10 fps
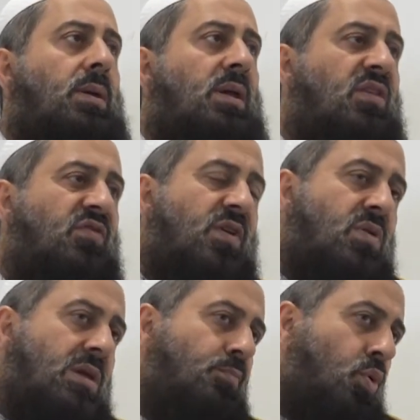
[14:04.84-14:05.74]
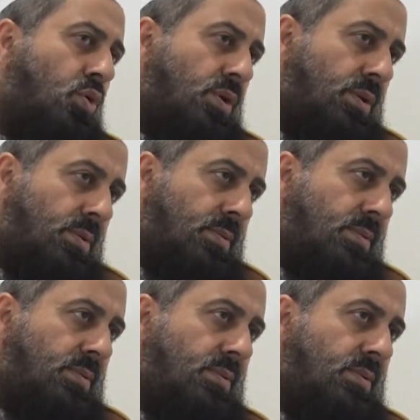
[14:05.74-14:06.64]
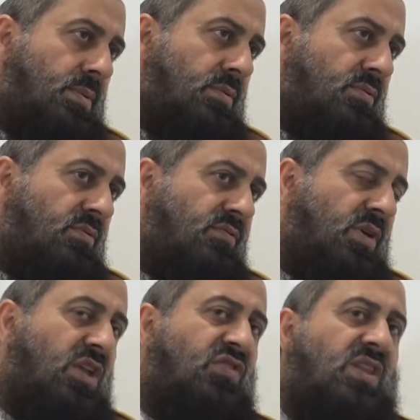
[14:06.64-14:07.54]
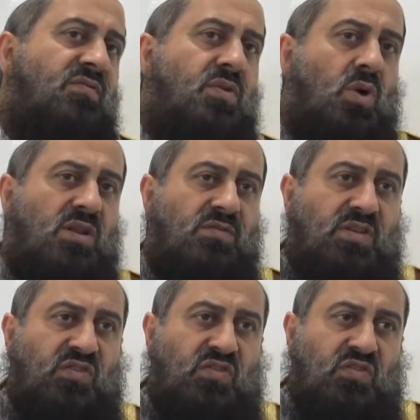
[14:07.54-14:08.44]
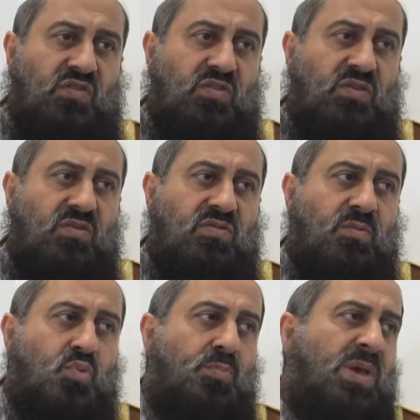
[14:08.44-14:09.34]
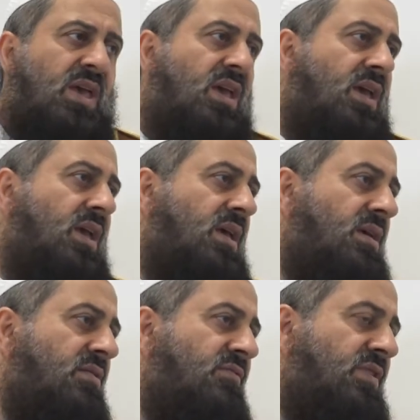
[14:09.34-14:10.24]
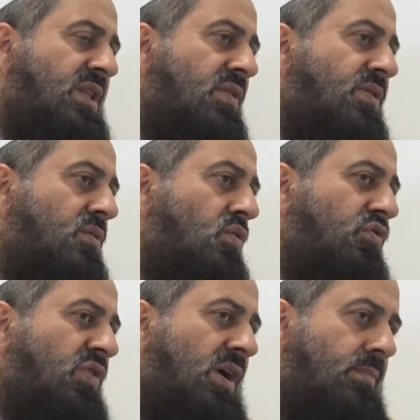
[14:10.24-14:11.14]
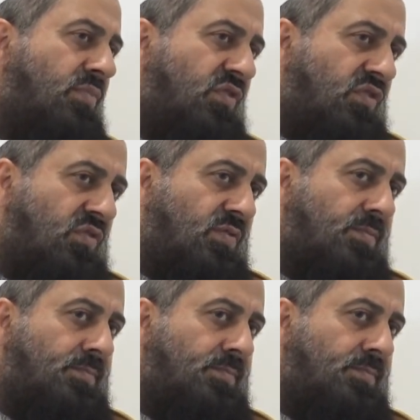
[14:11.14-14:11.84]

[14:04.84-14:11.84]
it is very important for each and every one of us to prepare for death at all times,